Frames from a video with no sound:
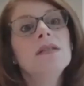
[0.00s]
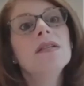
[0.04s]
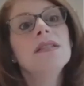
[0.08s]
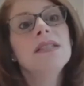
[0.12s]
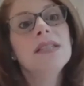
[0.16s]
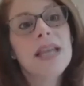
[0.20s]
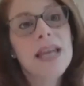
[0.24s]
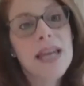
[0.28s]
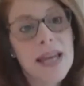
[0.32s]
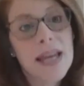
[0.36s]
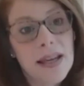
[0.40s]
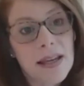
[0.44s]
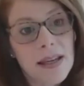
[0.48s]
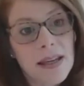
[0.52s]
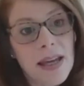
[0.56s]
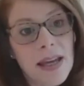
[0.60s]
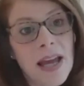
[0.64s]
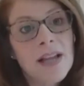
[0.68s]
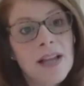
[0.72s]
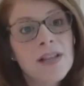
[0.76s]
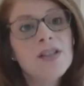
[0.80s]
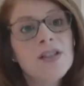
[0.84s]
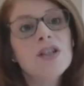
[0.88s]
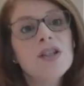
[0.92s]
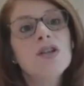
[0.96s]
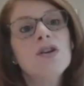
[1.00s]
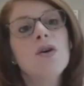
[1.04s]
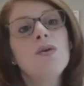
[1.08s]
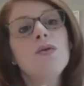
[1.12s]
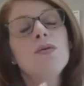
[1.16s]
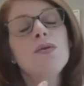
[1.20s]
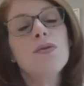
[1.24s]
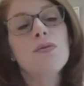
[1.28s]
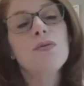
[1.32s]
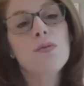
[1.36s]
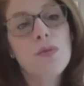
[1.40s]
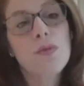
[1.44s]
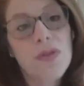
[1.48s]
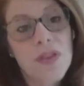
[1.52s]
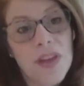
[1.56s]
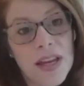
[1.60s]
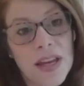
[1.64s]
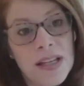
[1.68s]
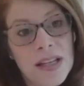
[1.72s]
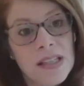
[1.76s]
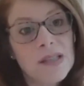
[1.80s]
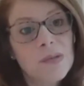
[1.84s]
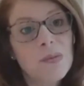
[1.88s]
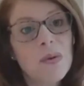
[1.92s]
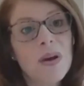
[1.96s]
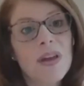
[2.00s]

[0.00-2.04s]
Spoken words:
to take and to go through things